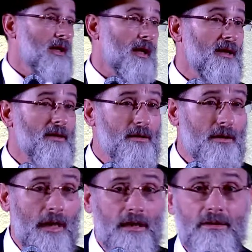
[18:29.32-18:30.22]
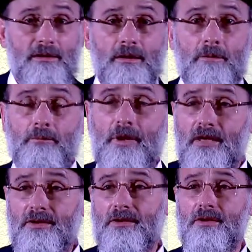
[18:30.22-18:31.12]
And the test, the
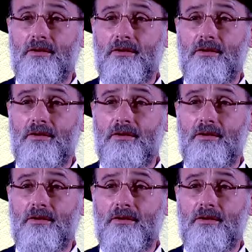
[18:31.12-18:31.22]
basis,